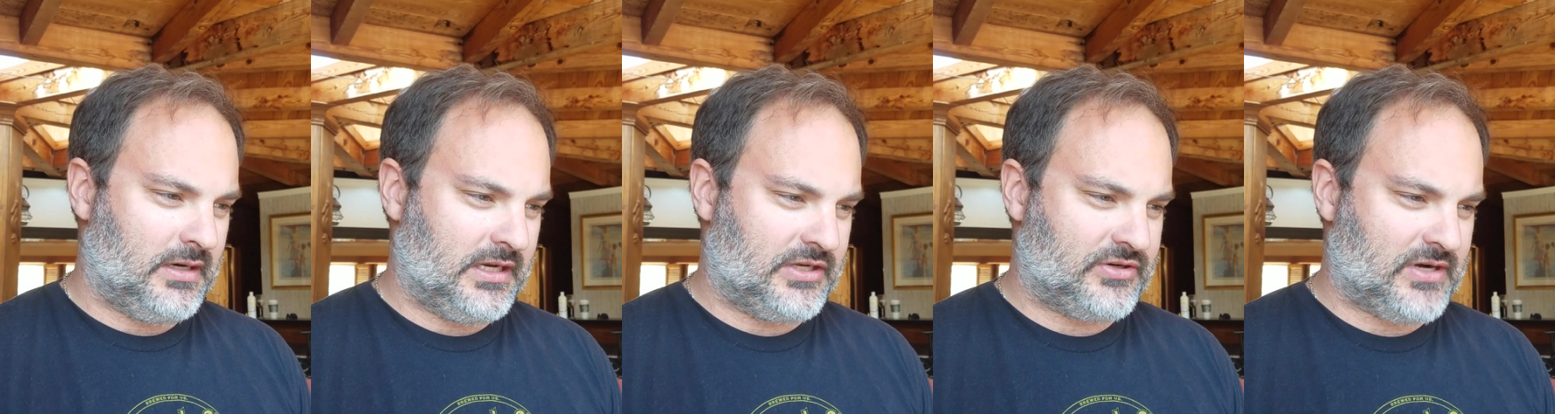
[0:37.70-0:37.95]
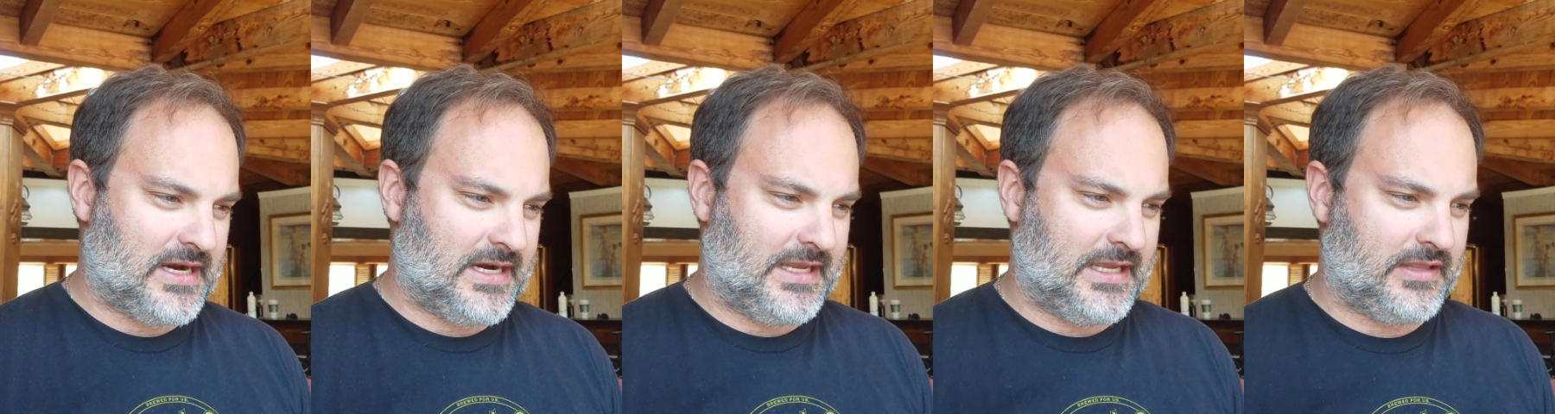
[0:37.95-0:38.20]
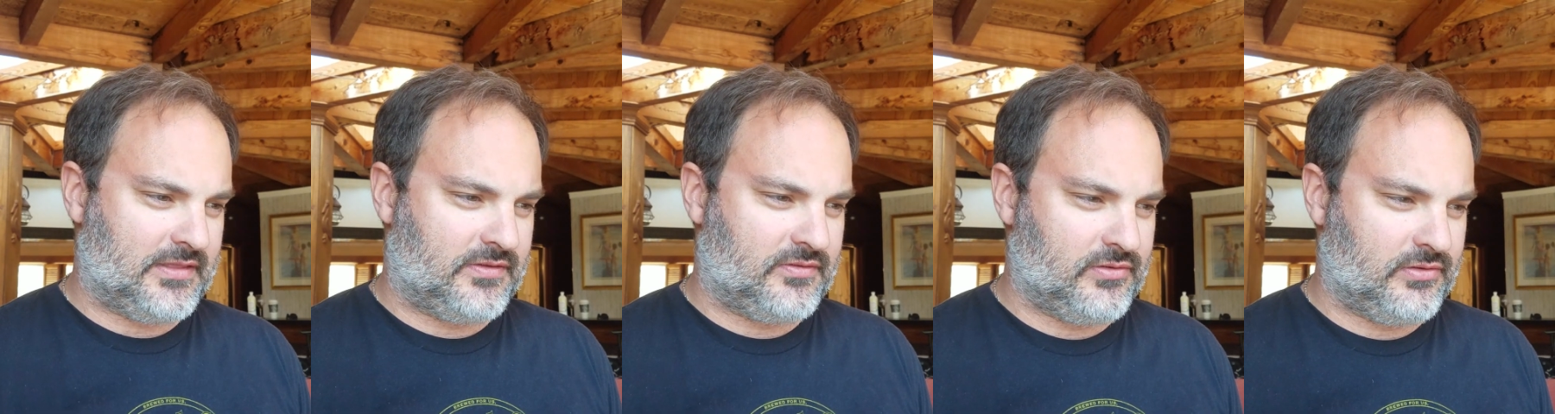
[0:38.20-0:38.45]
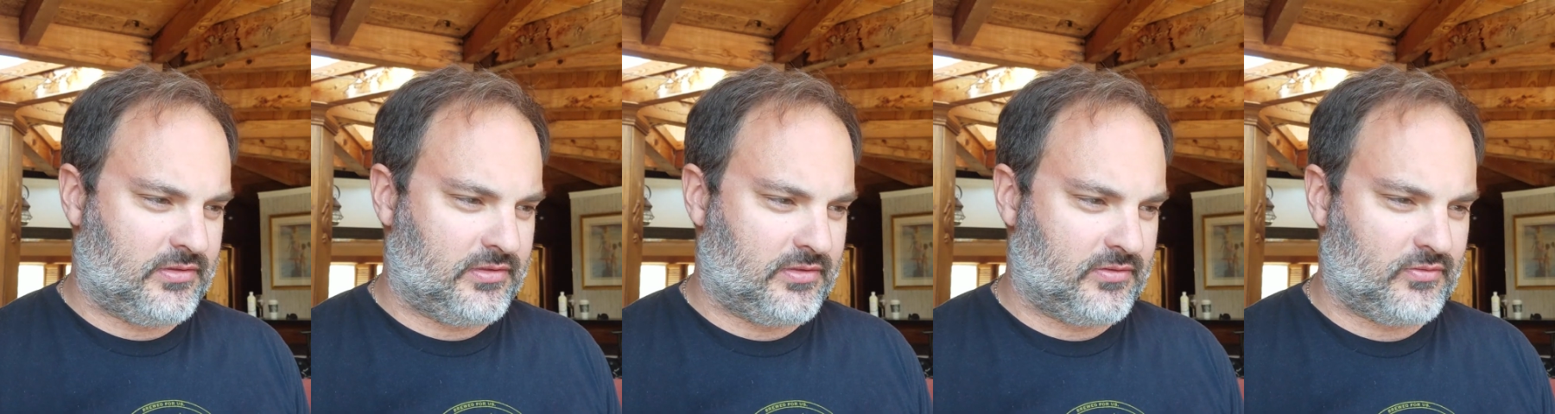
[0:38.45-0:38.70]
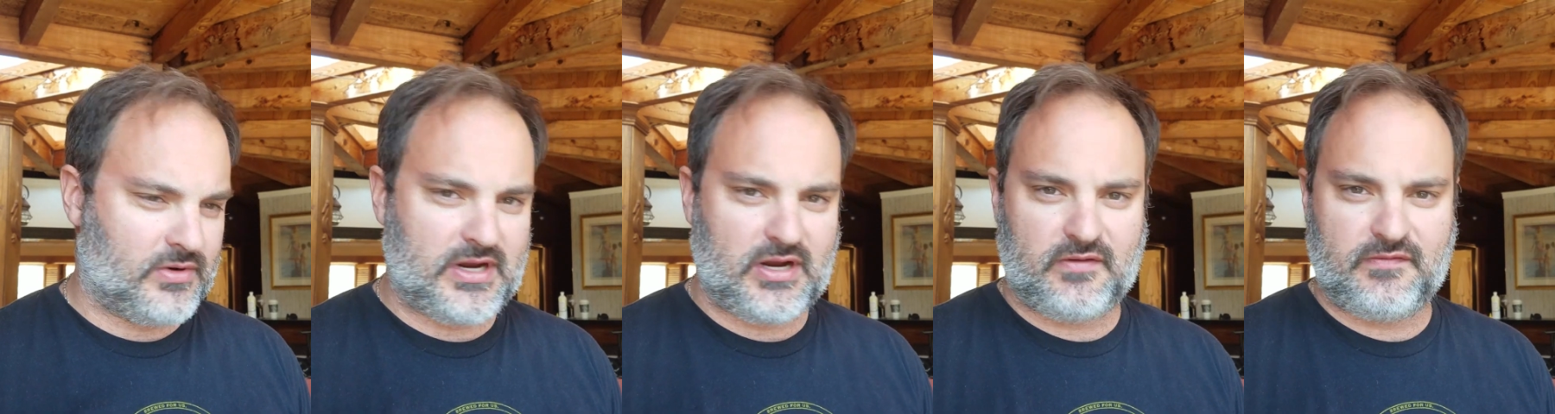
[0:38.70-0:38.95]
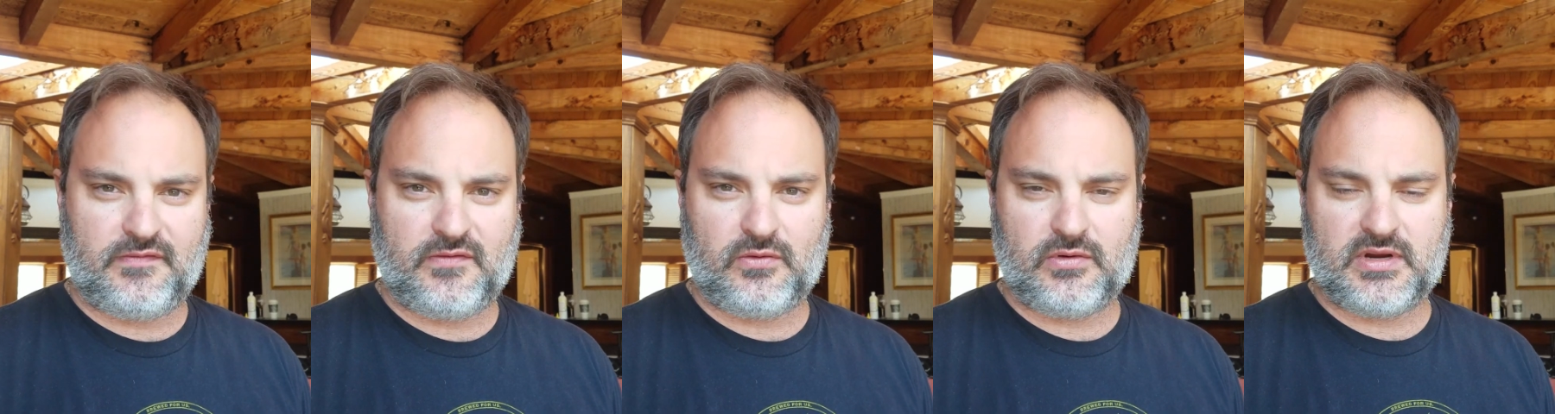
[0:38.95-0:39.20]
I'm going to try to get through 3
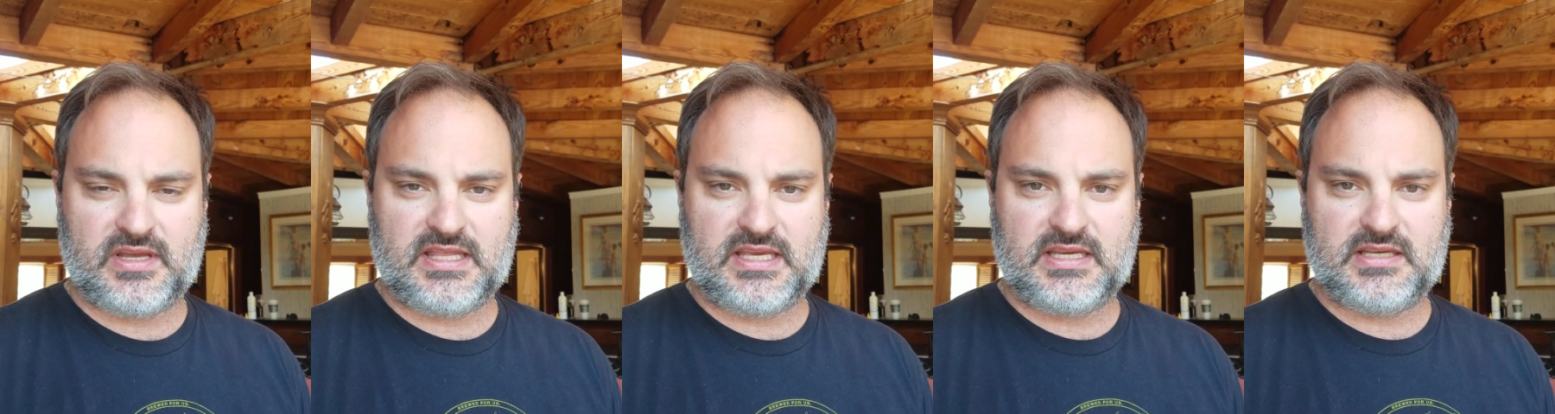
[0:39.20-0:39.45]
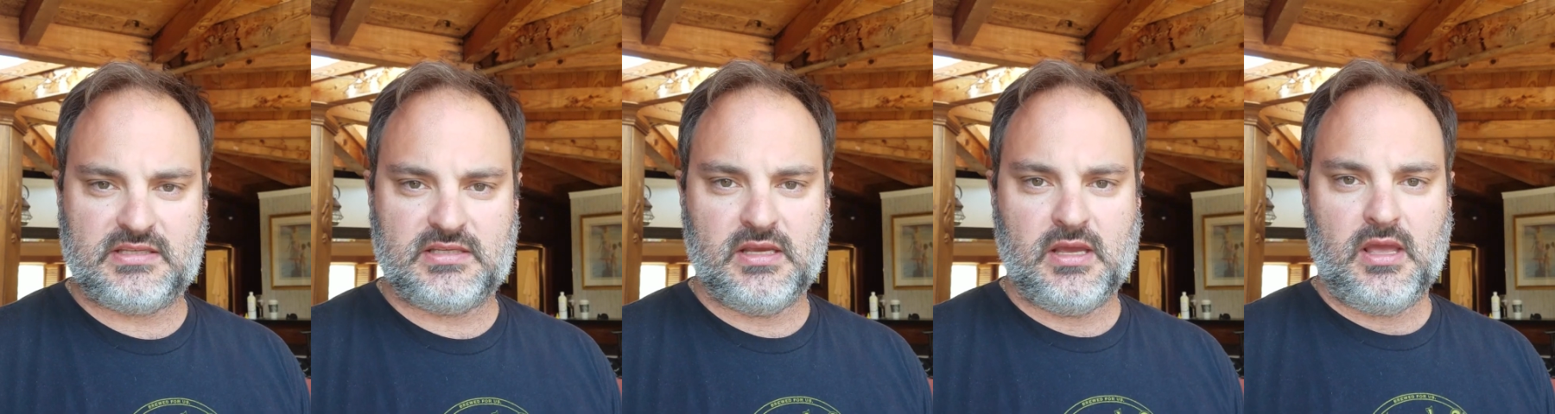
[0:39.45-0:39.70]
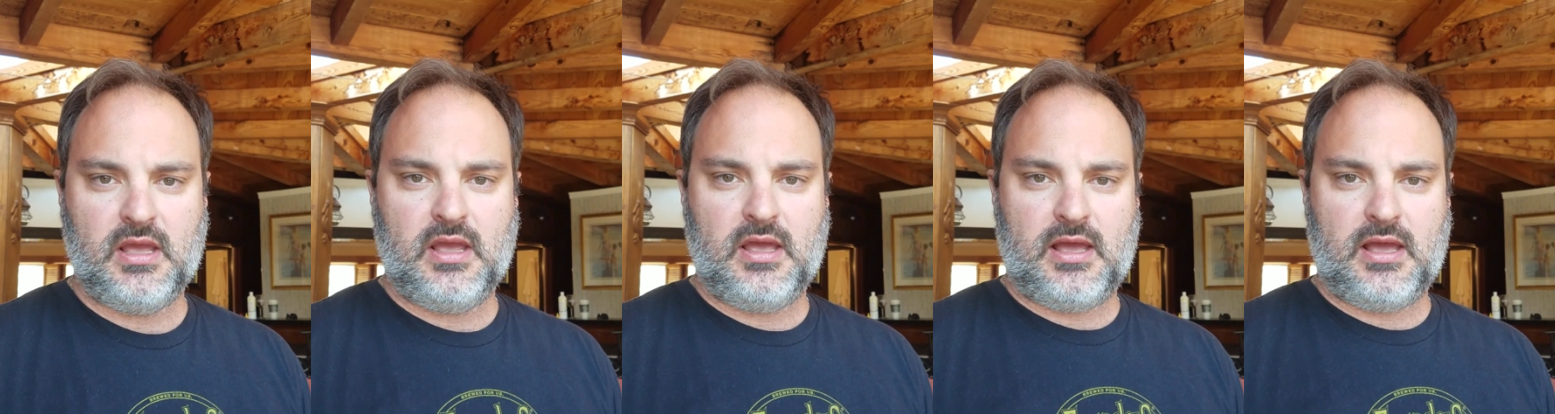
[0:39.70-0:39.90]
or 4 of these.